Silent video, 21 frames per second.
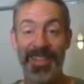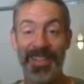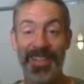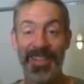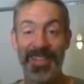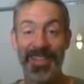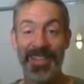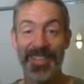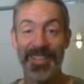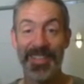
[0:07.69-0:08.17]

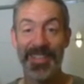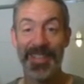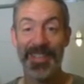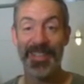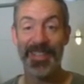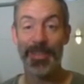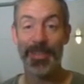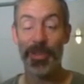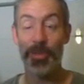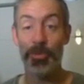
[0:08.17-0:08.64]
This is
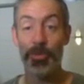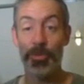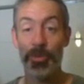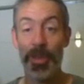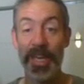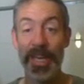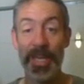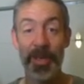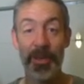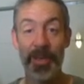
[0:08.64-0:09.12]
a little
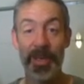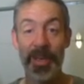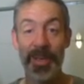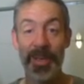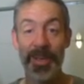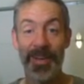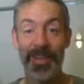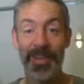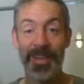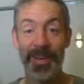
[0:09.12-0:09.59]
radio
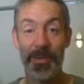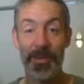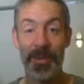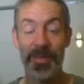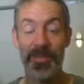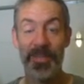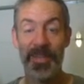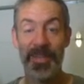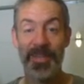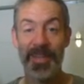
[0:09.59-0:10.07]
kit that
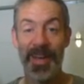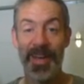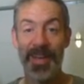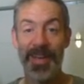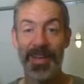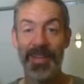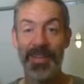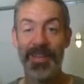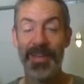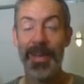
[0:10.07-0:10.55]
we've
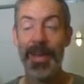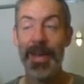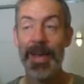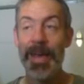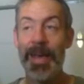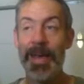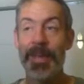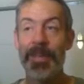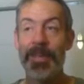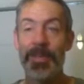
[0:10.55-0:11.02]
designed
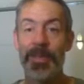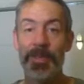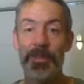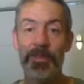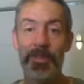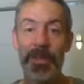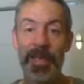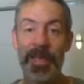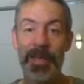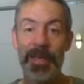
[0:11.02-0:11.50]
to
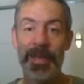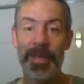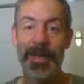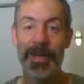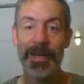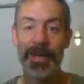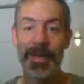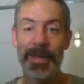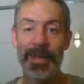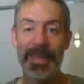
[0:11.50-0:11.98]

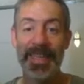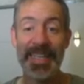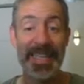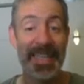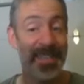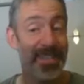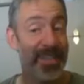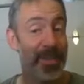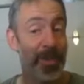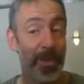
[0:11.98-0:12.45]
be
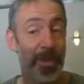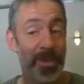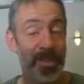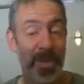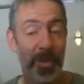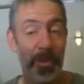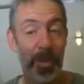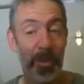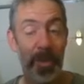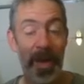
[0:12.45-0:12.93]
easy to
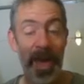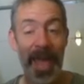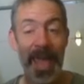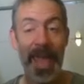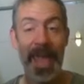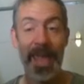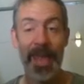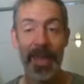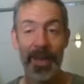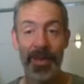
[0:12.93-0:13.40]
assemble by
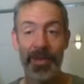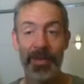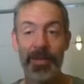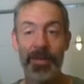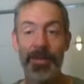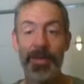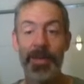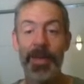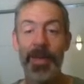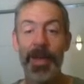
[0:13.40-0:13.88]

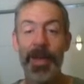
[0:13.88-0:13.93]
hand.